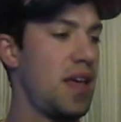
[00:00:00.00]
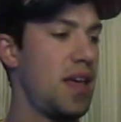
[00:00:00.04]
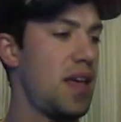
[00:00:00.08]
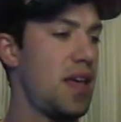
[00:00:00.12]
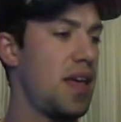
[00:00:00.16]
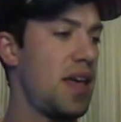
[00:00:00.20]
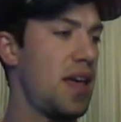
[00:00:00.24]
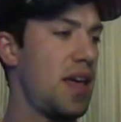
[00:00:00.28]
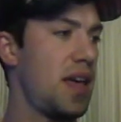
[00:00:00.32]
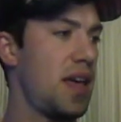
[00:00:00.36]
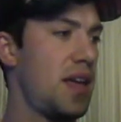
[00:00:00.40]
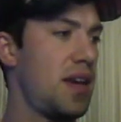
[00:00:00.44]

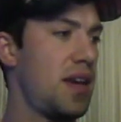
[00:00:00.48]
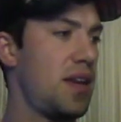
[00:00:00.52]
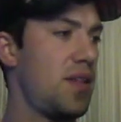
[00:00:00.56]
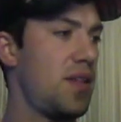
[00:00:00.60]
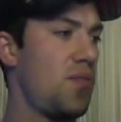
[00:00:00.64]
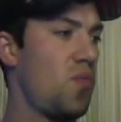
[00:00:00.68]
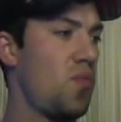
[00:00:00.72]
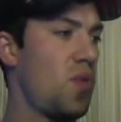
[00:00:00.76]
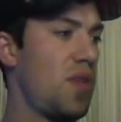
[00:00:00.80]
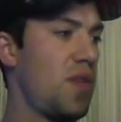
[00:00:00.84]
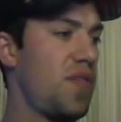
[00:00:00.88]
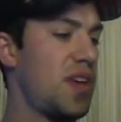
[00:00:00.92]
and
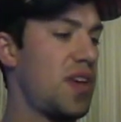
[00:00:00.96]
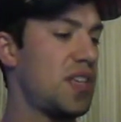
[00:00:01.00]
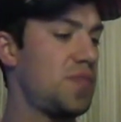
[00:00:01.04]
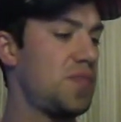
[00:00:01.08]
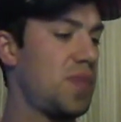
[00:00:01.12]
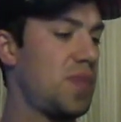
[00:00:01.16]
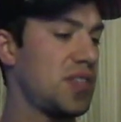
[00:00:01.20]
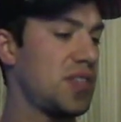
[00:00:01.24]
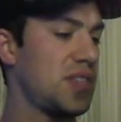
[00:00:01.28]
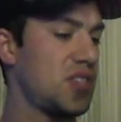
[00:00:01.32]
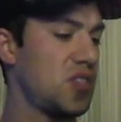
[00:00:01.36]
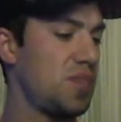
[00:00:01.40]
one of his
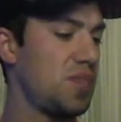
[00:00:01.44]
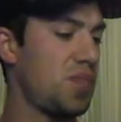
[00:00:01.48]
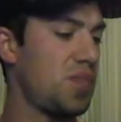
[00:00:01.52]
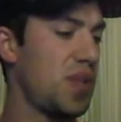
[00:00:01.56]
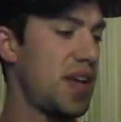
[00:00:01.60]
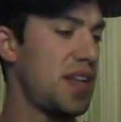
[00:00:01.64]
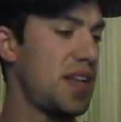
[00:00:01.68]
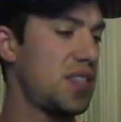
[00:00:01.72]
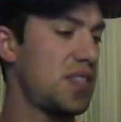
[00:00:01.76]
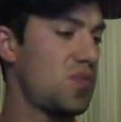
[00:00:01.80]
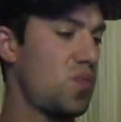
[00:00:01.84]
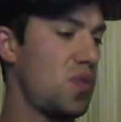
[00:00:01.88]
biggest
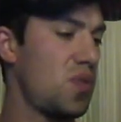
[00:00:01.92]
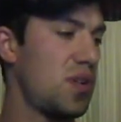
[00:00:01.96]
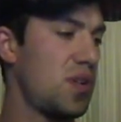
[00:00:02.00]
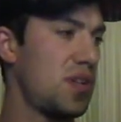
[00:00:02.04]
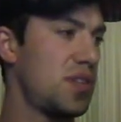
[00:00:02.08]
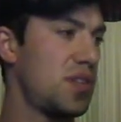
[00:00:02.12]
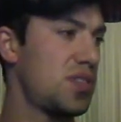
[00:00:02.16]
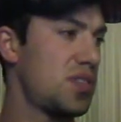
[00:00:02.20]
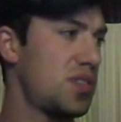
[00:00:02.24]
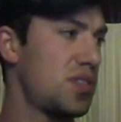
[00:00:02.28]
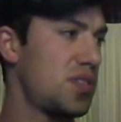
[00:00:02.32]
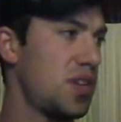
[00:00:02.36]
complaints was